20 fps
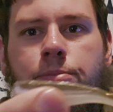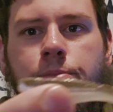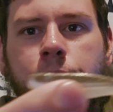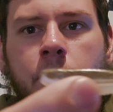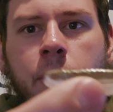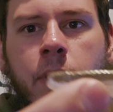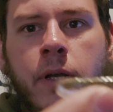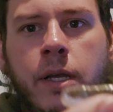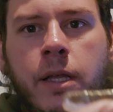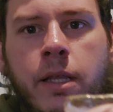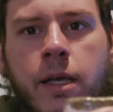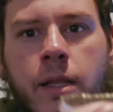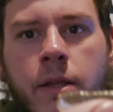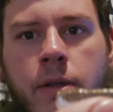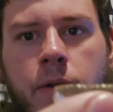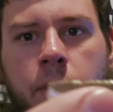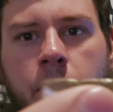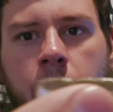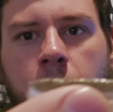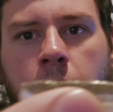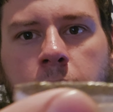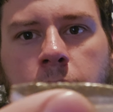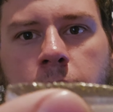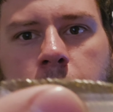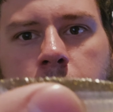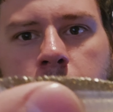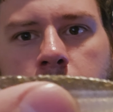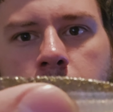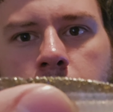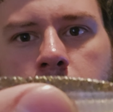But look at that little guy
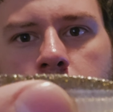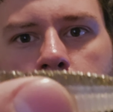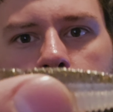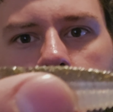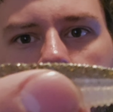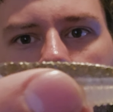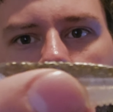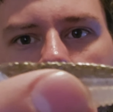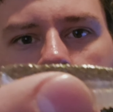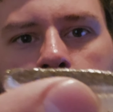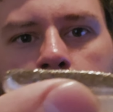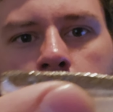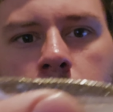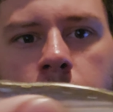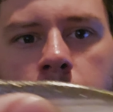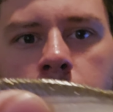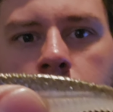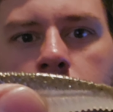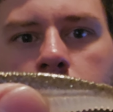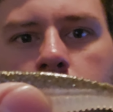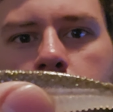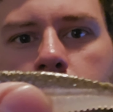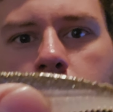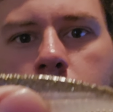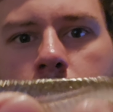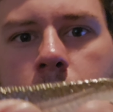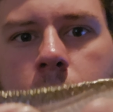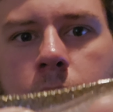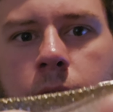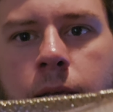right there.
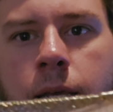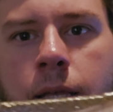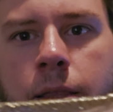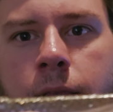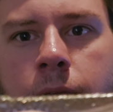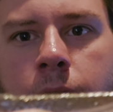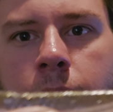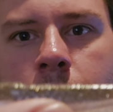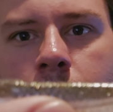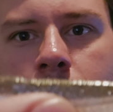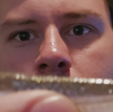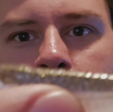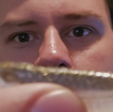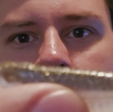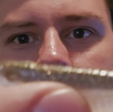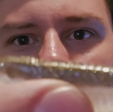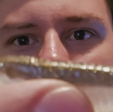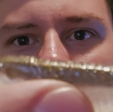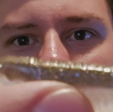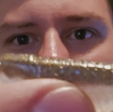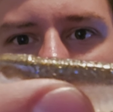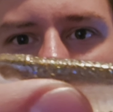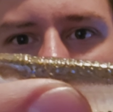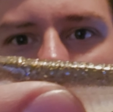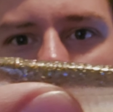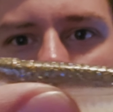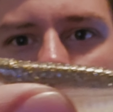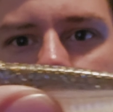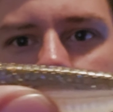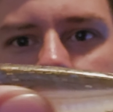That thing is
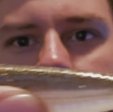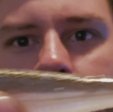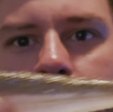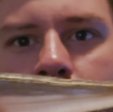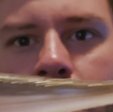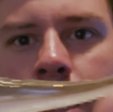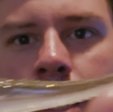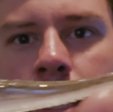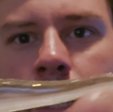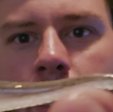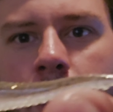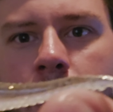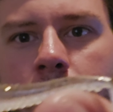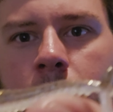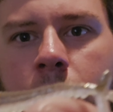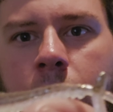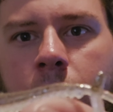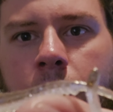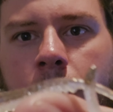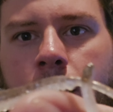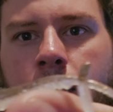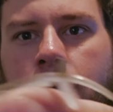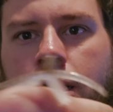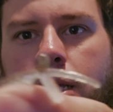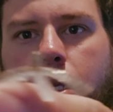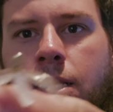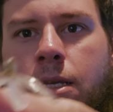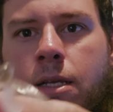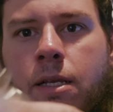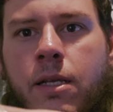slick.
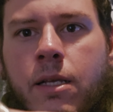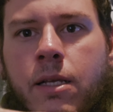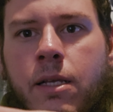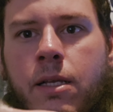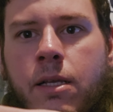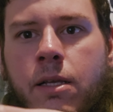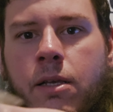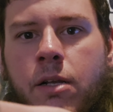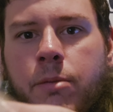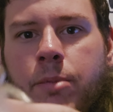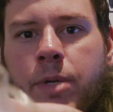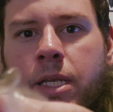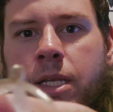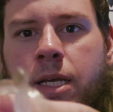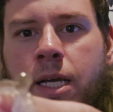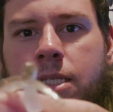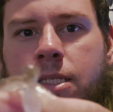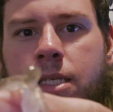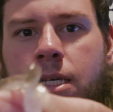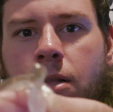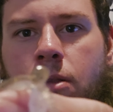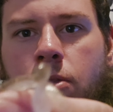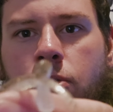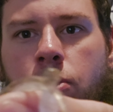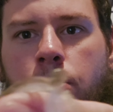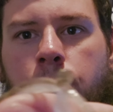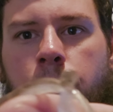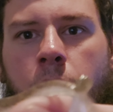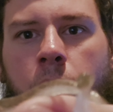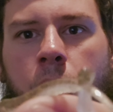Gonna be nice on a
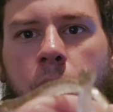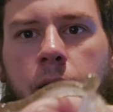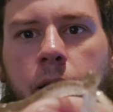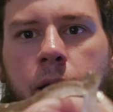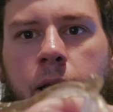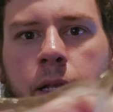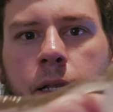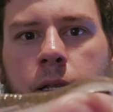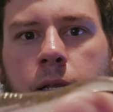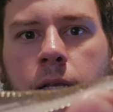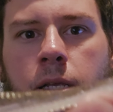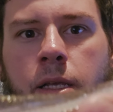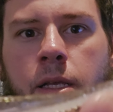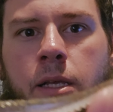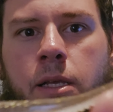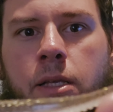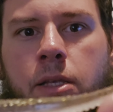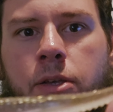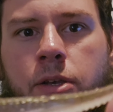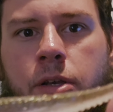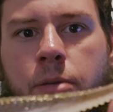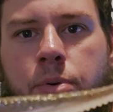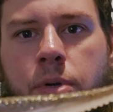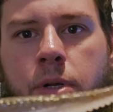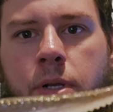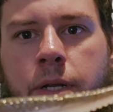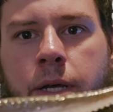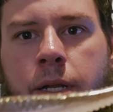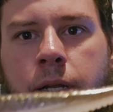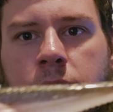little ball head. You could put
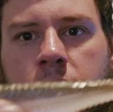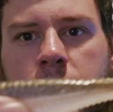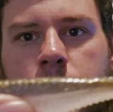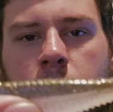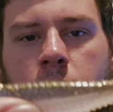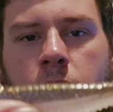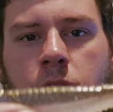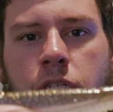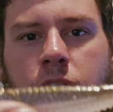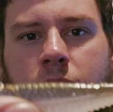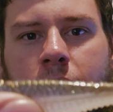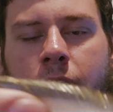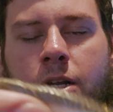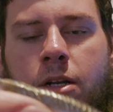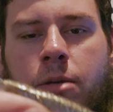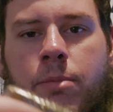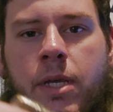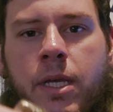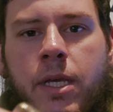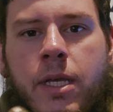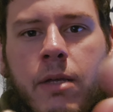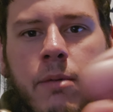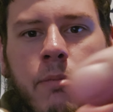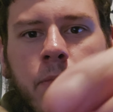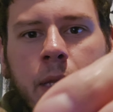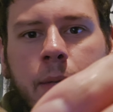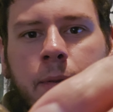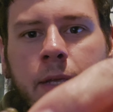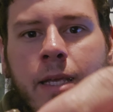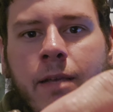it on a small chatterbait,
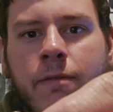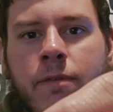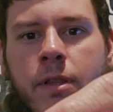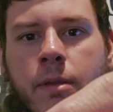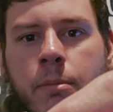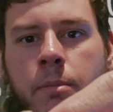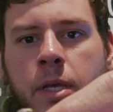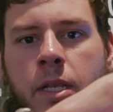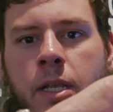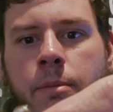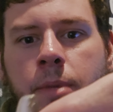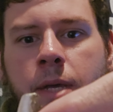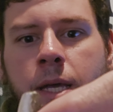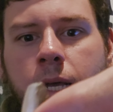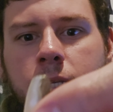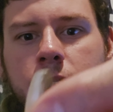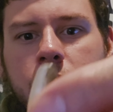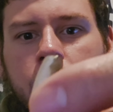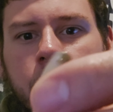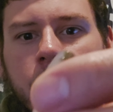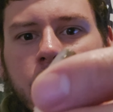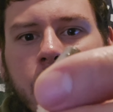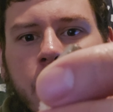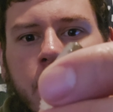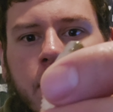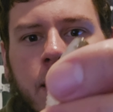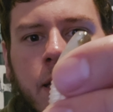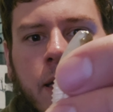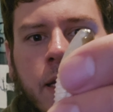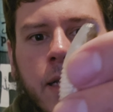maybe even the Mini Max, something
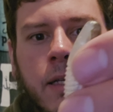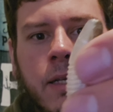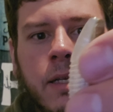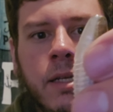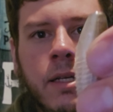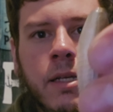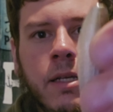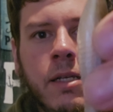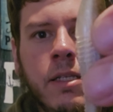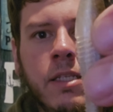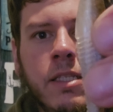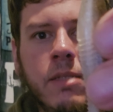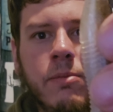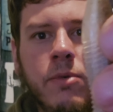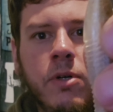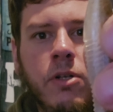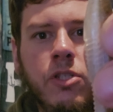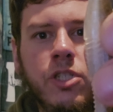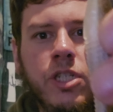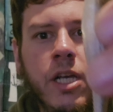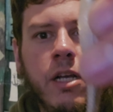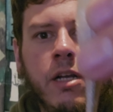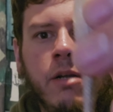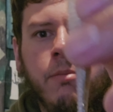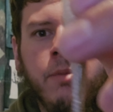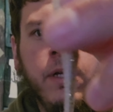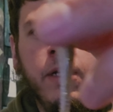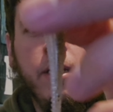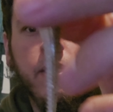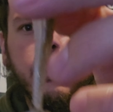like that. Small
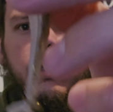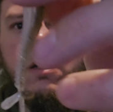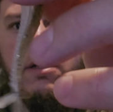chatterbait.